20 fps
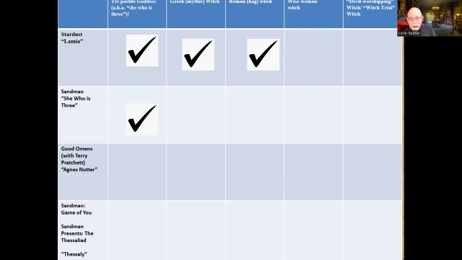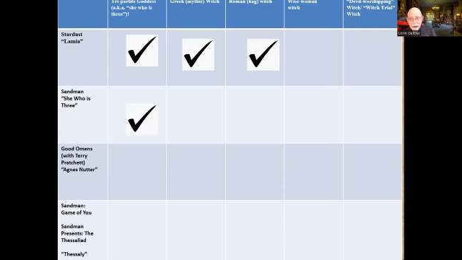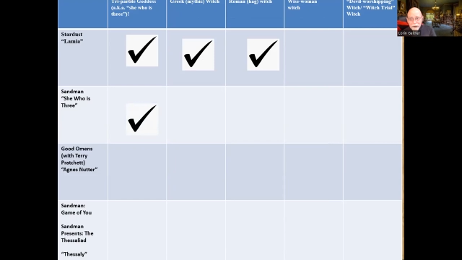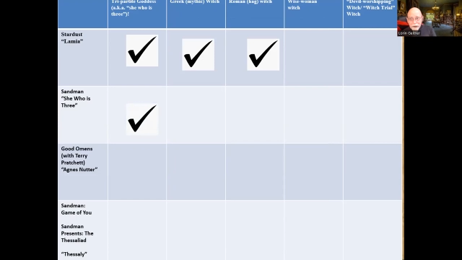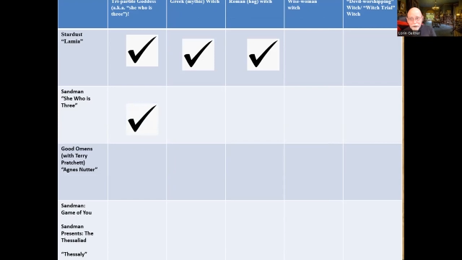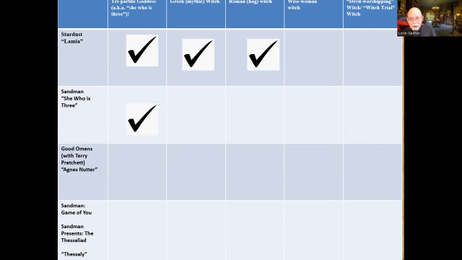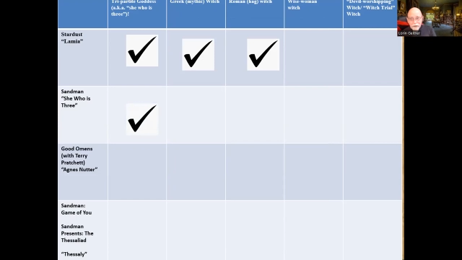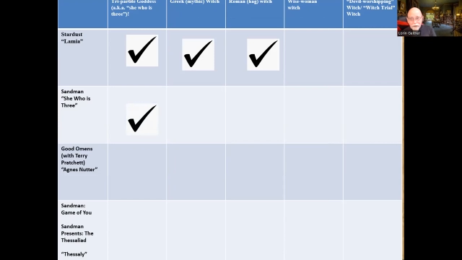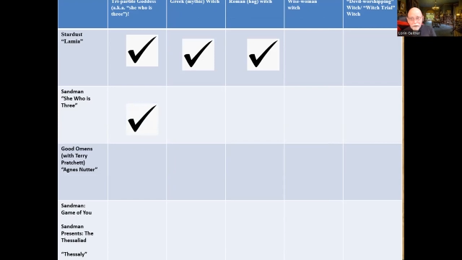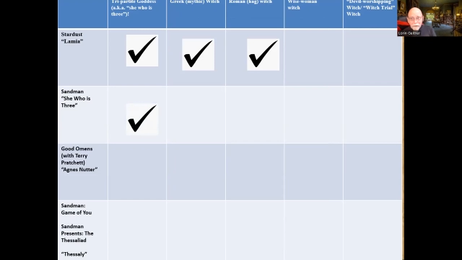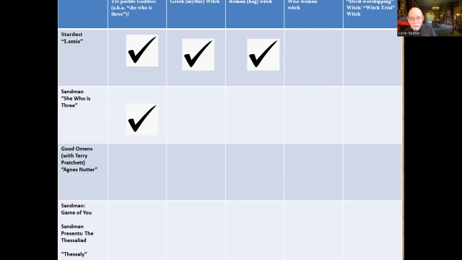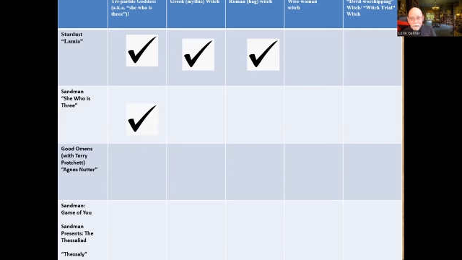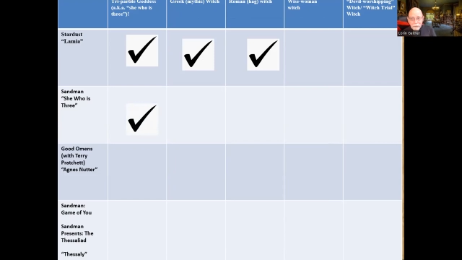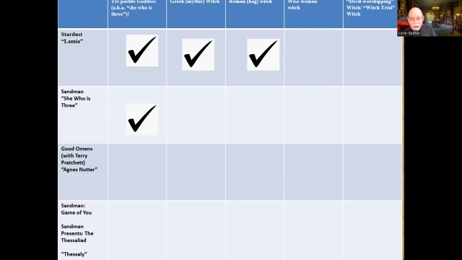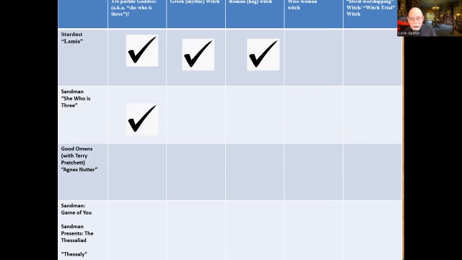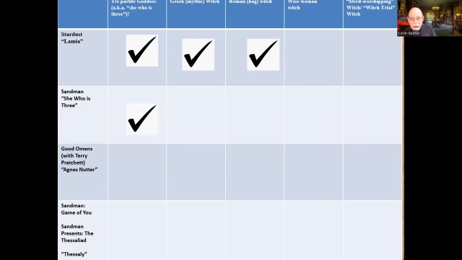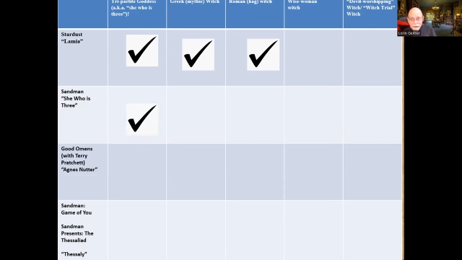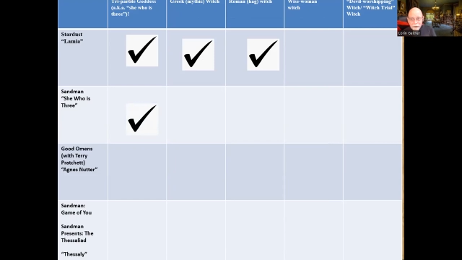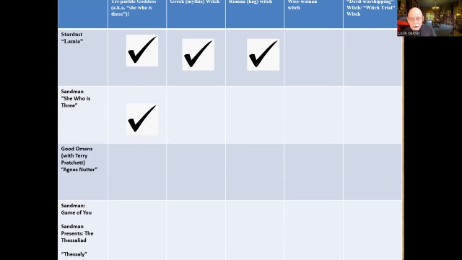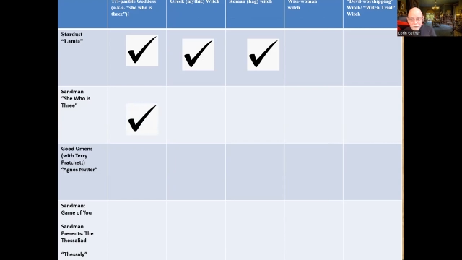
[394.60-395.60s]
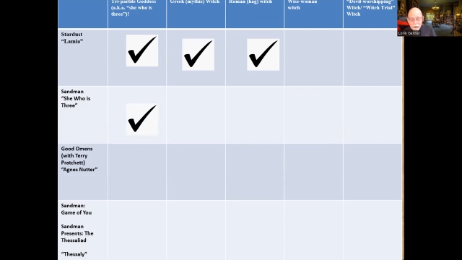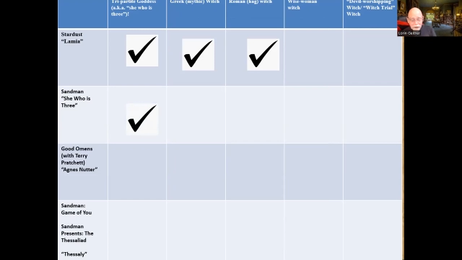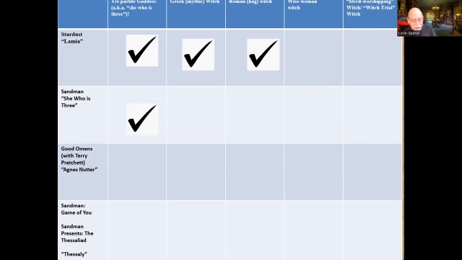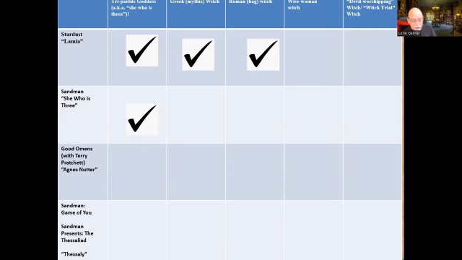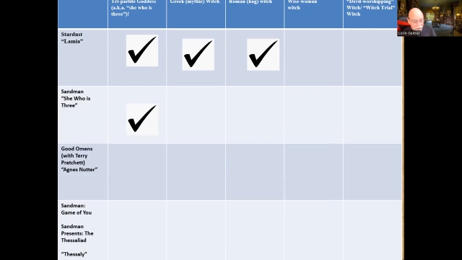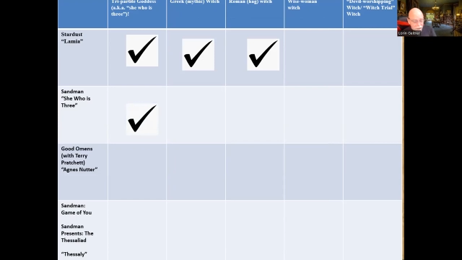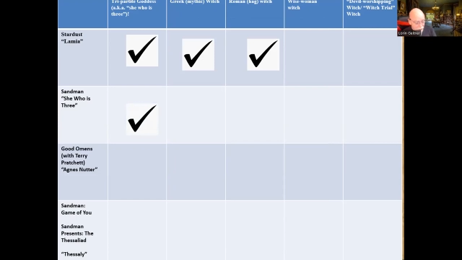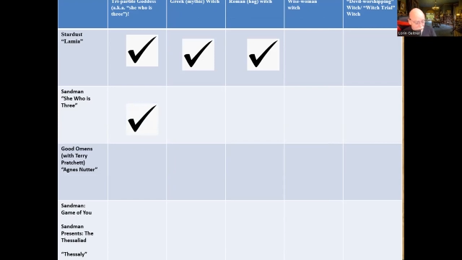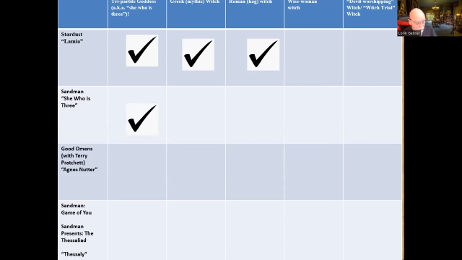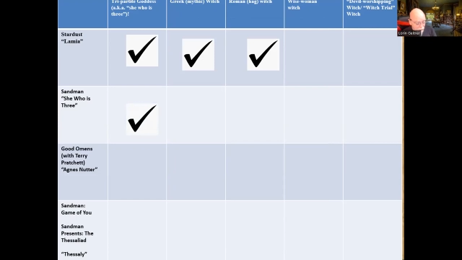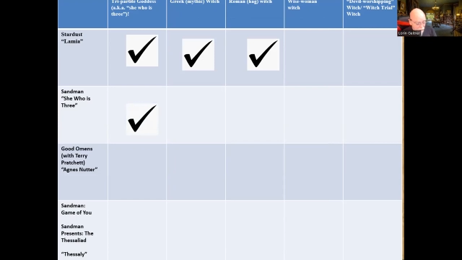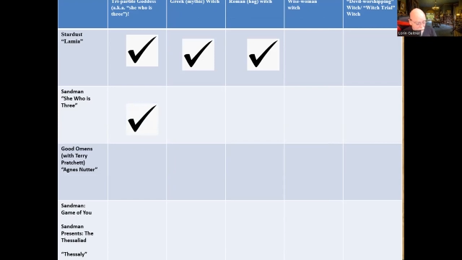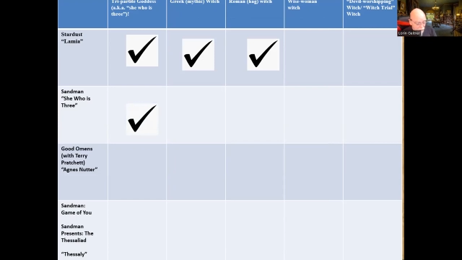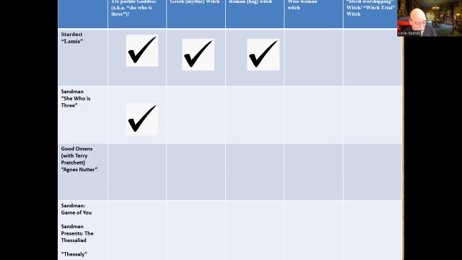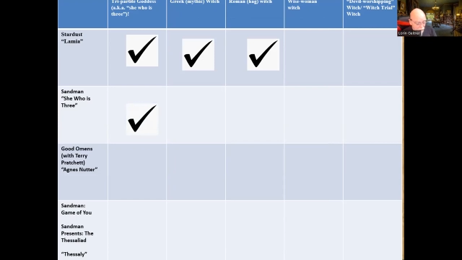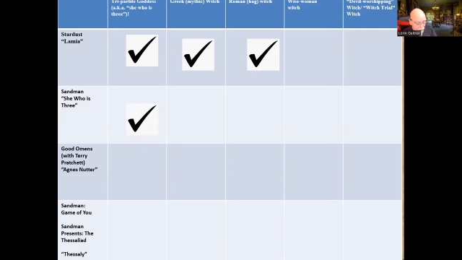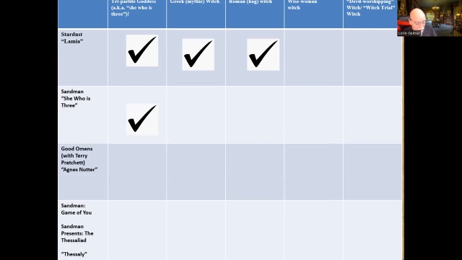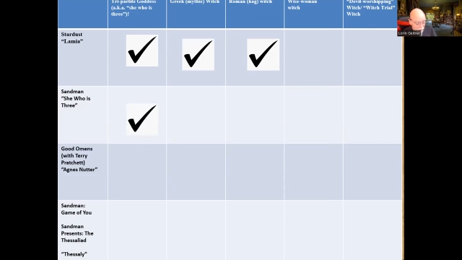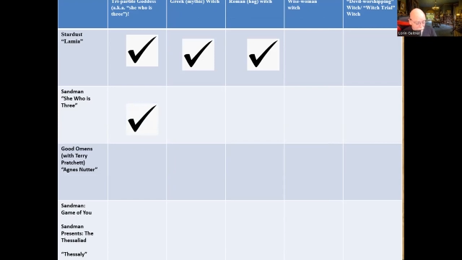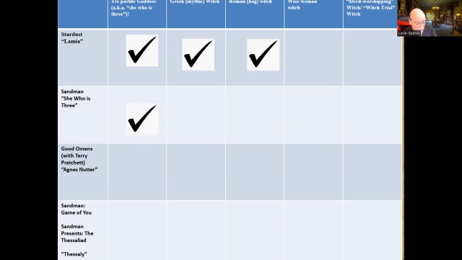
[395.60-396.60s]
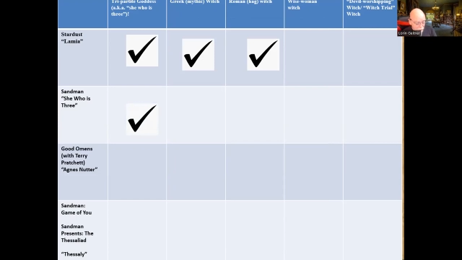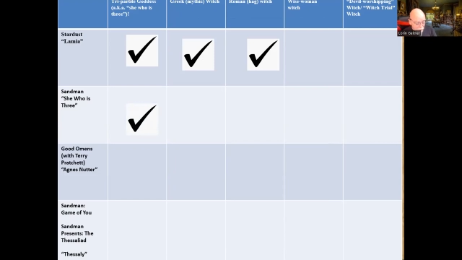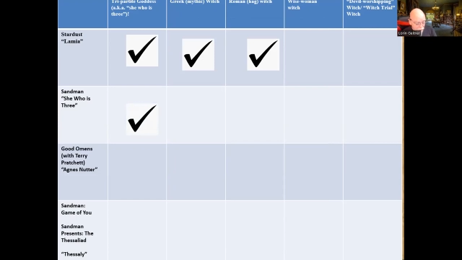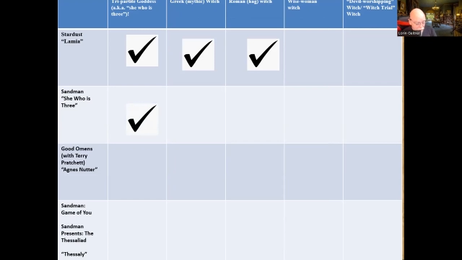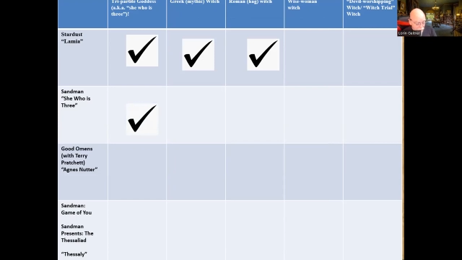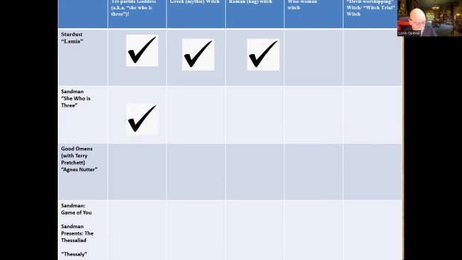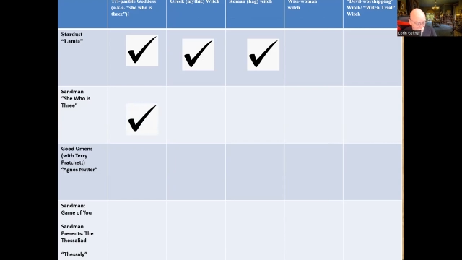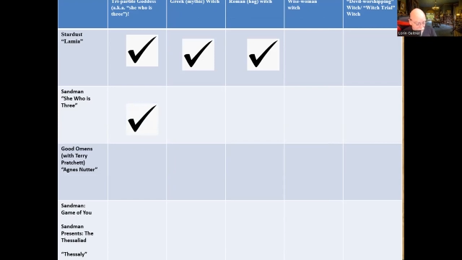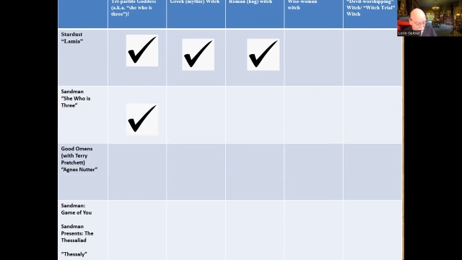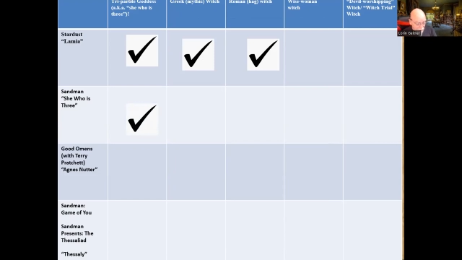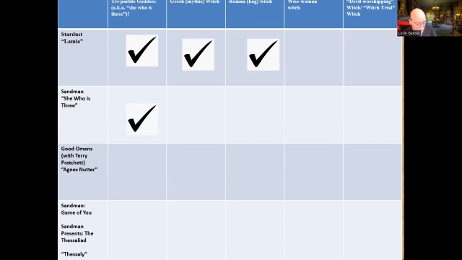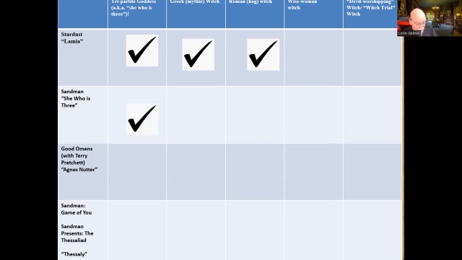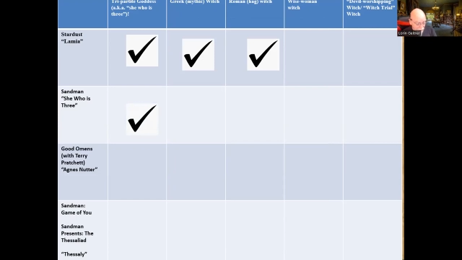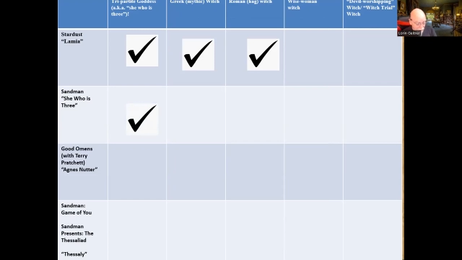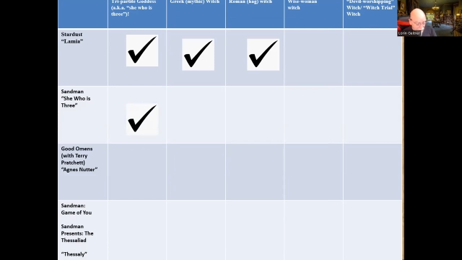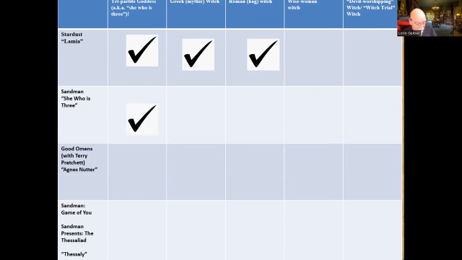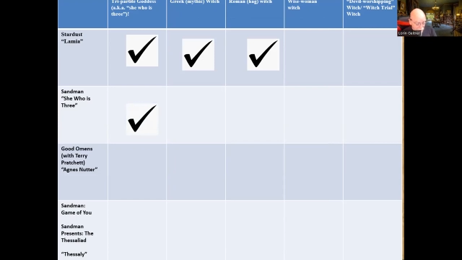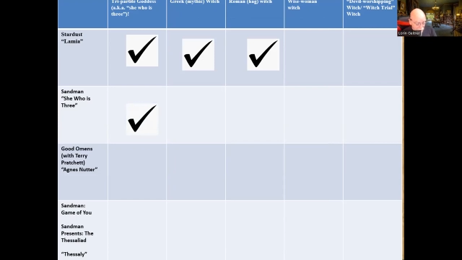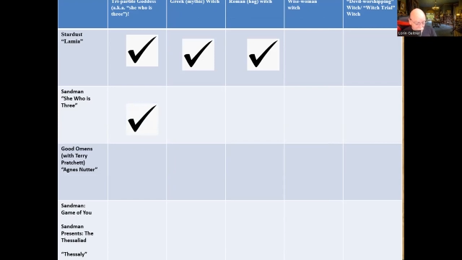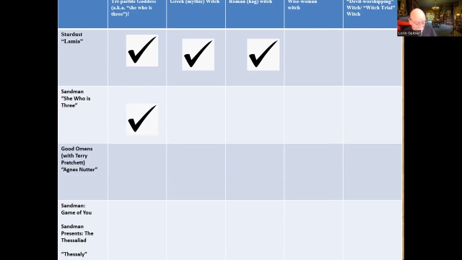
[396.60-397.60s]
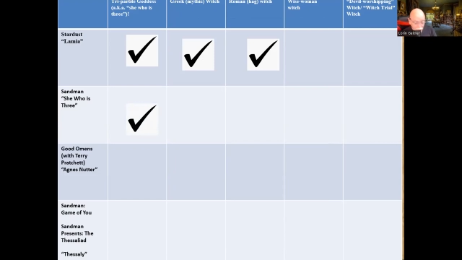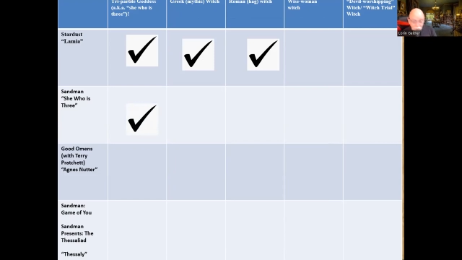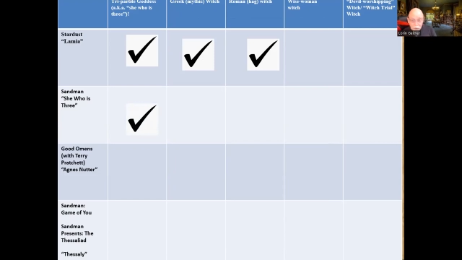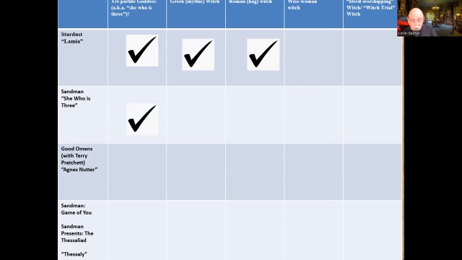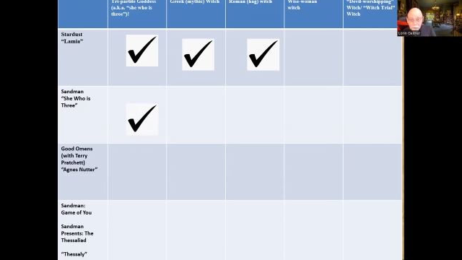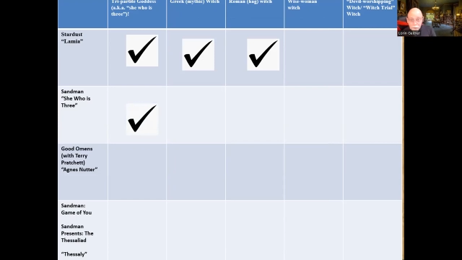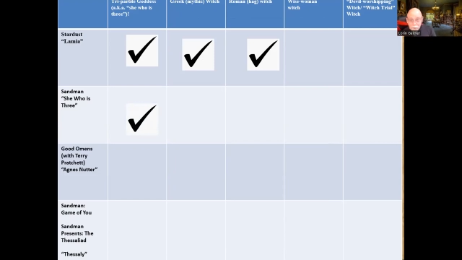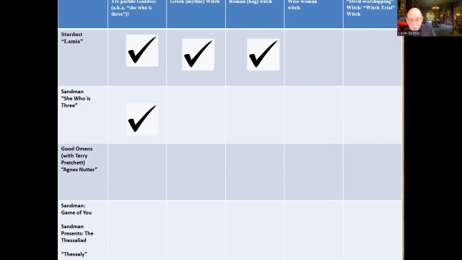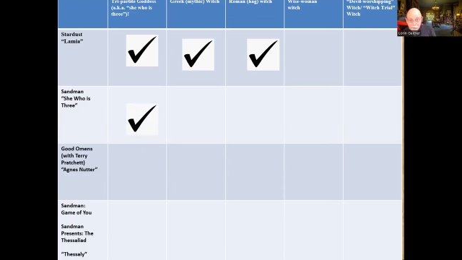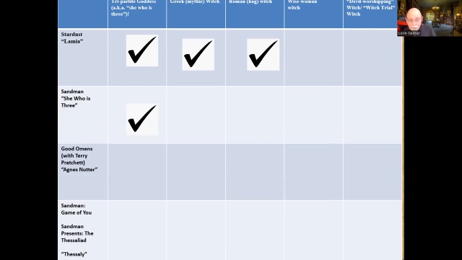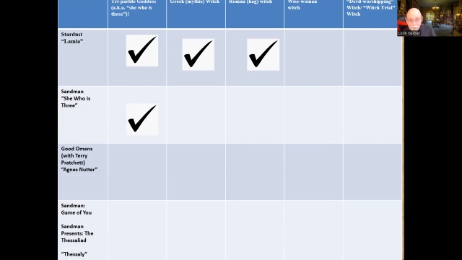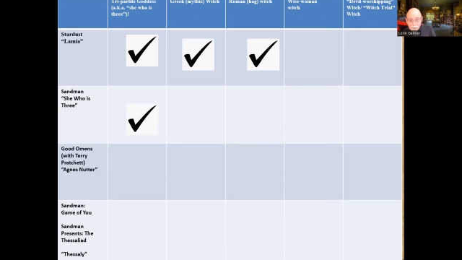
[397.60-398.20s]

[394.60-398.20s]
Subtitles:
Nobody's mouth can be seen.